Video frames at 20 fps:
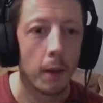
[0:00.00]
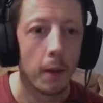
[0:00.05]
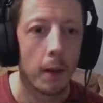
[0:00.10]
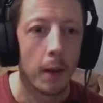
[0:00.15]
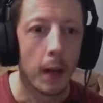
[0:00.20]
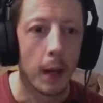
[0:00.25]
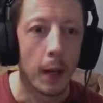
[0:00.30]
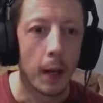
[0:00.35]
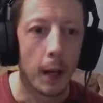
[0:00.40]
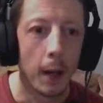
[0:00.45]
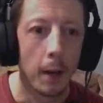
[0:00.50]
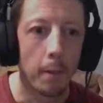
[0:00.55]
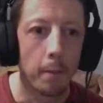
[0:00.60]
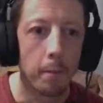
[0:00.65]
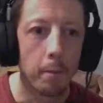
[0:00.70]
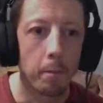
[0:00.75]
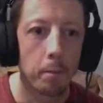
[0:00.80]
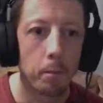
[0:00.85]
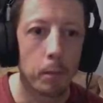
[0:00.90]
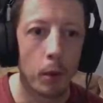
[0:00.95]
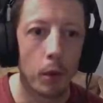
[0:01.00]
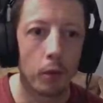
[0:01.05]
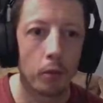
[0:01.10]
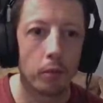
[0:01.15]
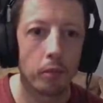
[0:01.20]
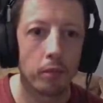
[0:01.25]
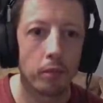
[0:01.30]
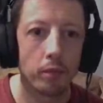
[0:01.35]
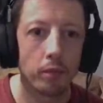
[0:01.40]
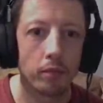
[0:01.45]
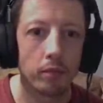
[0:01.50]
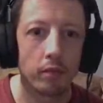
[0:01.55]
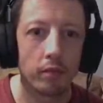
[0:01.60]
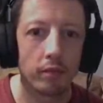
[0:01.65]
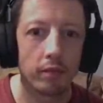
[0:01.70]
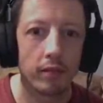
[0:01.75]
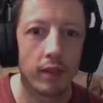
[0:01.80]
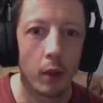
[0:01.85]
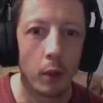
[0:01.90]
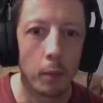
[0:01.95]
But
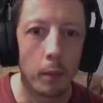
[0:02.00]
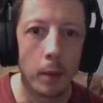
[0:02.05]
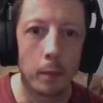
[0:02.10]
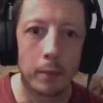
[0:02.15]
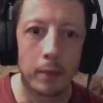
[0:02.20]
I remember,